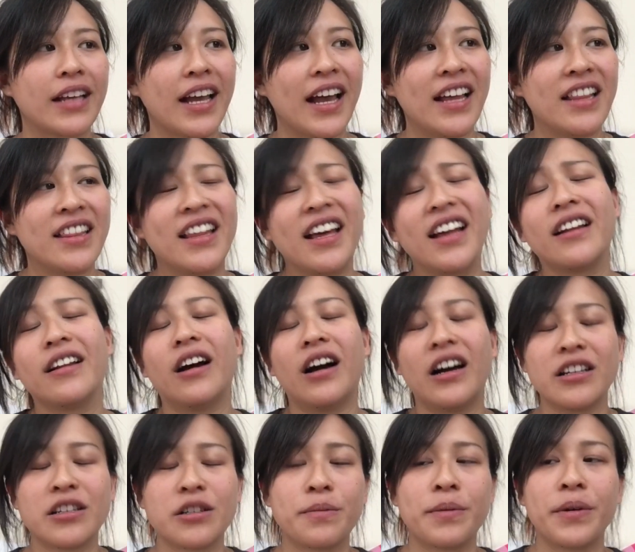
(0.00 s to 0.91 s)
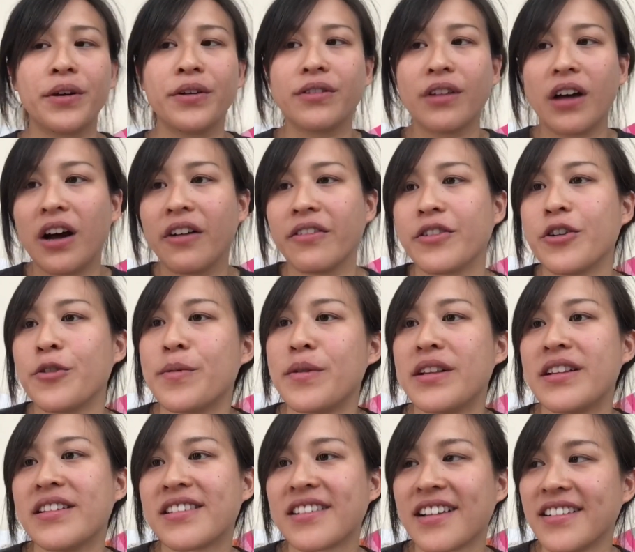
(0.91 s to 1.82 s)
And then I suppose after we'll be
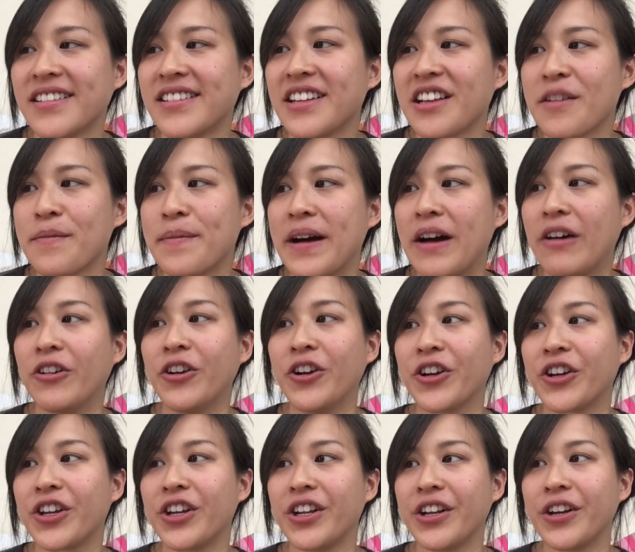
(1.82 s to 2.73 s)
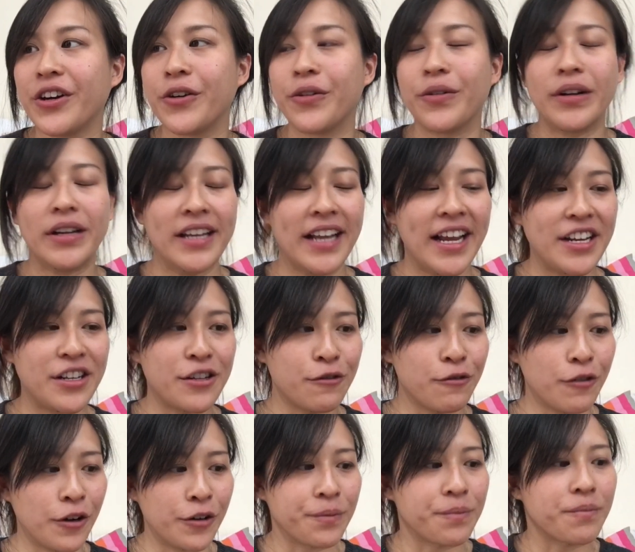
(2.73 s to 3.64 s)
discussing about, look, you know,
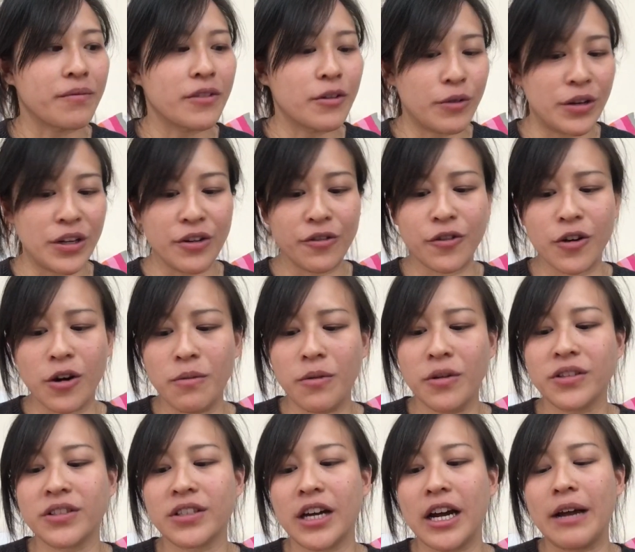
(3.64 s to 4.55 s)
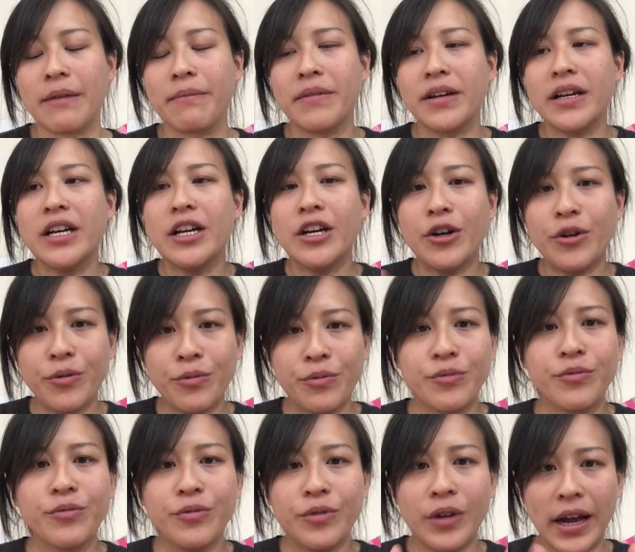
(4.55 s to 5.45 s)
later on when you've got more time,
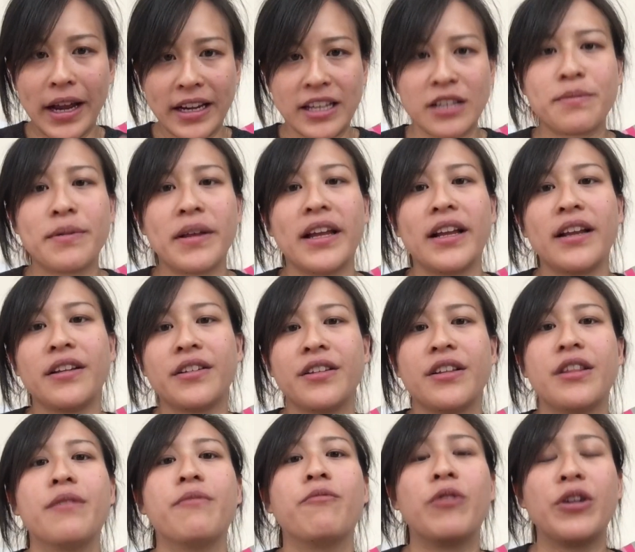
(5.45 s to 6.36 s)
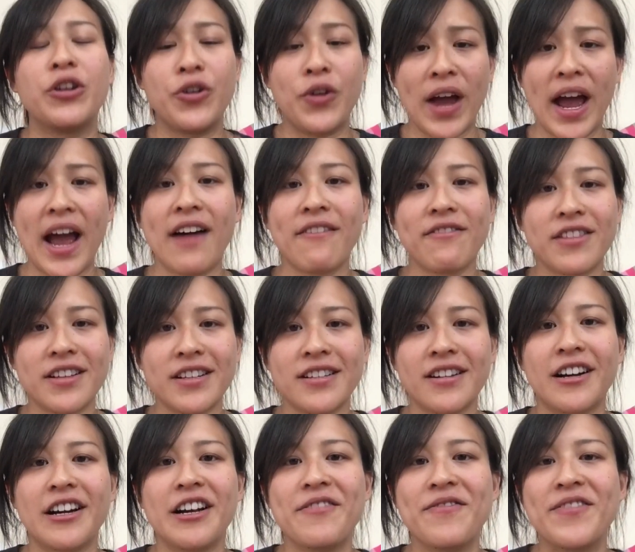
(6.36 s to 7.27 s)
explaining to them when you have the
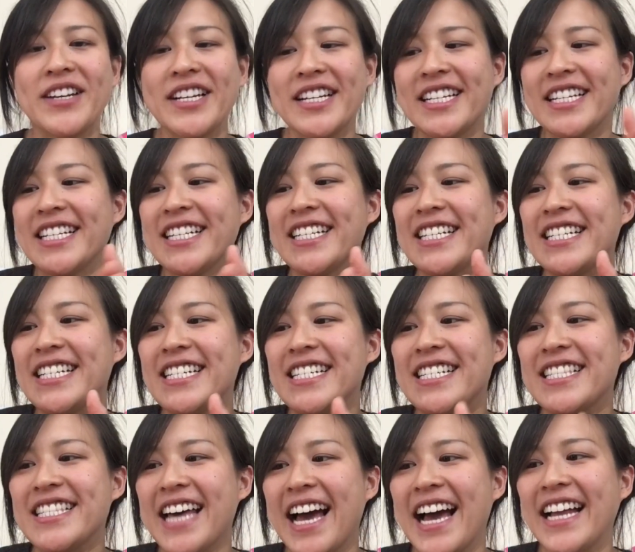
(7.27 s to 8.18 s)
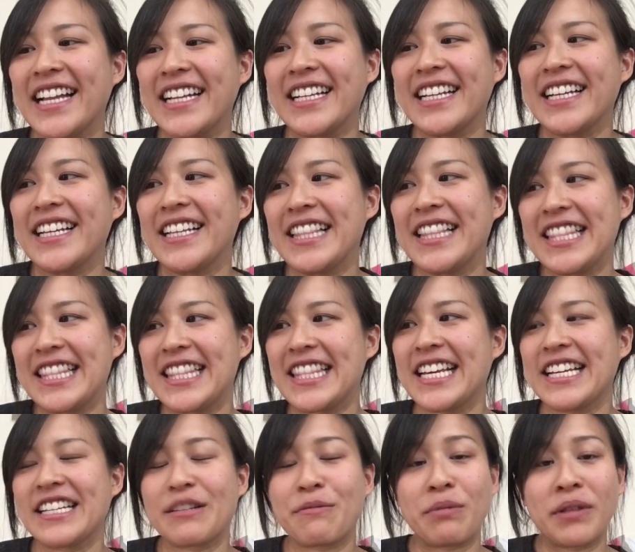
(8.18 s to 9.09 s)
time that
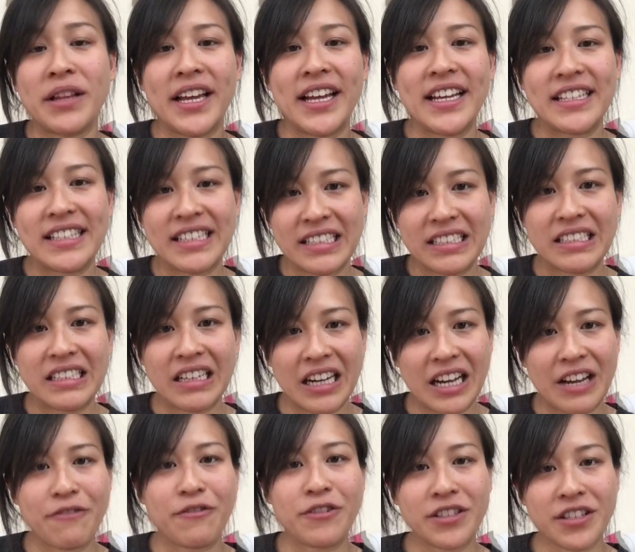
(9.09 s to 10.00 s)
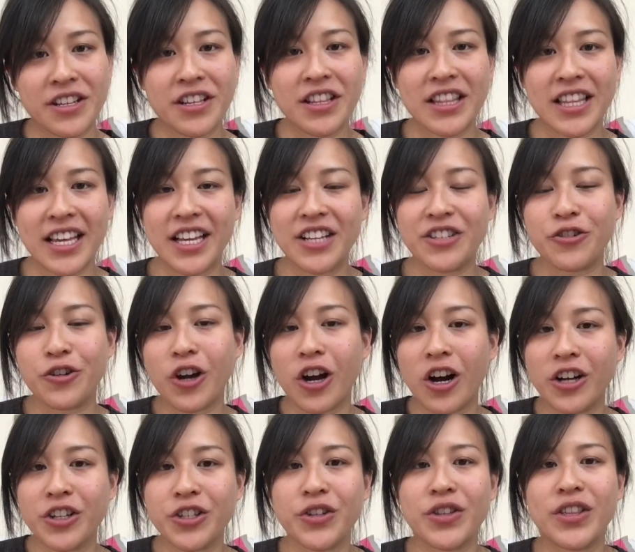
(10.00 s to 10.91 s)
there's a place and time for certain things. You
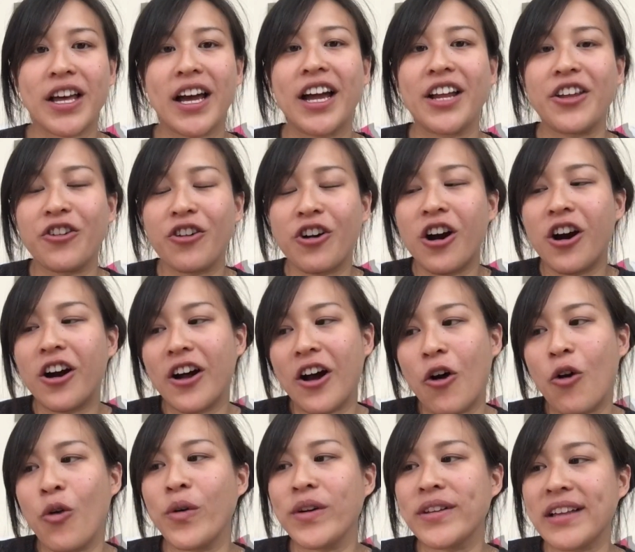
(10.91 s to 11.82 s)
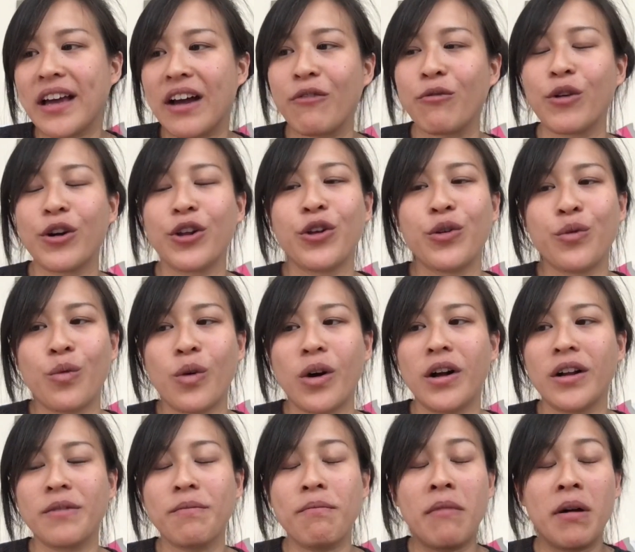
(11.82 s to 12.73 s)
can't do that. You can't always have what you
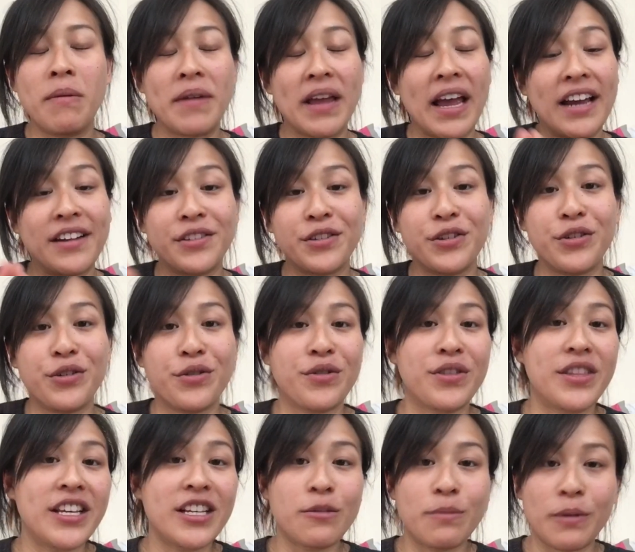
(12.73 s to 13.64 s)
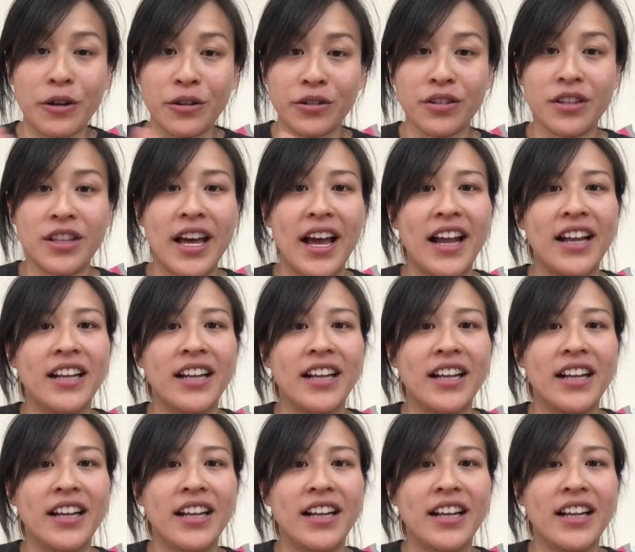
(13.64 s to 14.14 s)
want. Mommy has to do this because of that.